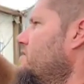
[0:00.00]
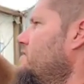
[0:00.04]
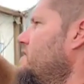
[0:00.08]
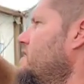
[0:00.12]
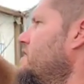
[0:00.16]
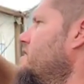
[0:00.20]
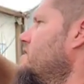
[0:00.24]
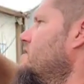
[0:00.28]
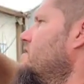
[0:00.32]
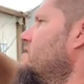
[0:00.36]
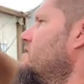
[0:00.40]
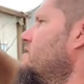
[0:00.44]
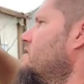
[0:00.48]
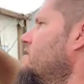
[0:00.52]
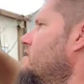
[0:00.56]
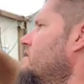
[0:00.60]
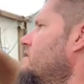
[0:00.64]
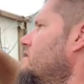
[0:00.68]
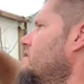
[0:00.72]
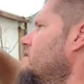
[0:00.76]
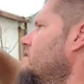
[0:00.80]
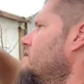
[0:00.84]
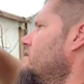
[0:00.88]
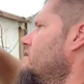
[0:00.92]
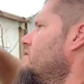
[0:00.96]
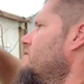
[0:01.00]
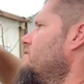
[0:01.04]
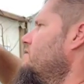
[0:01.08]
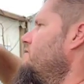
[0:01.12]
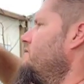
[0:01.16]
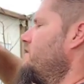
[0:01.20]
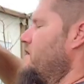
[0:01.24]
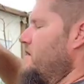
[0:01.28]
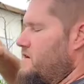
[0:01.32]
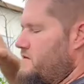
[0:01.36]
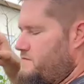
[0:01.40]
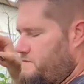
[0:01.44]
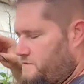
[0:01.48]
they're
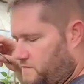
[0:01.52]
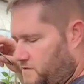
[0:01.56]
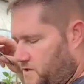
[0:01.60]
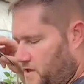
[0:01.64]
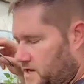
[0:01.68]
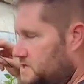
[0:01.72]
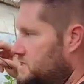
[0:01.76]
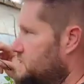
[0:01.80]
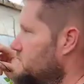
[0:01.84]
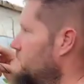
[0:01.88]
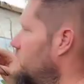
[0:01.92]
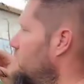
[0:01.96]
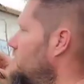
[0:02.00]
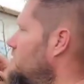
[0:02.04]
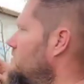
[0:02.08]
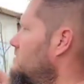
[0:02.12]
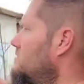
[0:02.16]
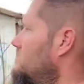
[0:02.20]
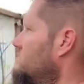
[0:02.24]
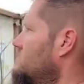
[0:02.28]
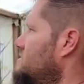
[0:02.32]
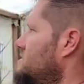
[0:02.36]
very flexible,